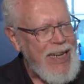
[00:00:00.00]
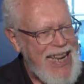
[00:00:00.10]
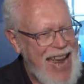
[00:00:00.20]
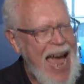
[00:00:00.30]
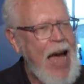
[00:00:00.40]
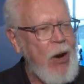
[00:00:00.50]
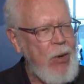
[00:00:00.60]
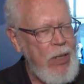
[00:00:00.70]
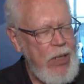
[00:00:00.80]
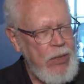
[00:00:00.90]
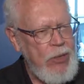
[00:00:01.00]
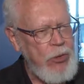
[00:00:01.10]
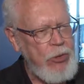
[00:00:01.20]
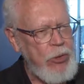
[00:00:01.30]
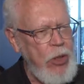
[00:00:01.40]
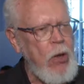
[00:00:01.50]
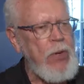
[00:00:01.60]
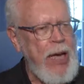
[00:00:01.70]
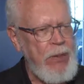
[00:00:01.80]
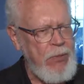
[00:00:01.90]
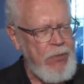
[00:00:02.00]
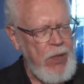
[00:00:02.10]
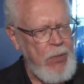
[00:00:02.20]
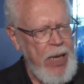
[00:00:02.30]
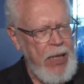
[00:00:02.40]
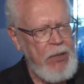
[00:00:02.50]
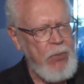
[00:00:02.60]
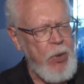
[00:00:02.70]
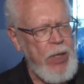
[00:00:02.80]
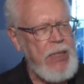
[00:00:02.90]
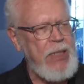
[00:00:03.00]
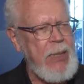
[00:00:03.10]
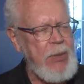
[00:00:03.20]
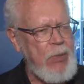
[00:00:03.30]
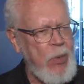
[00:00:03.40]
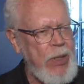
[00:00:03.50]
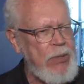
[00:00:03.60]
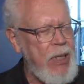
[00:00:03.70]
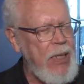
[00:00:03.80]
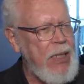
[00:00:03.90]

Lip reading: now, to slow down the feedbacks, avoid the tipping points.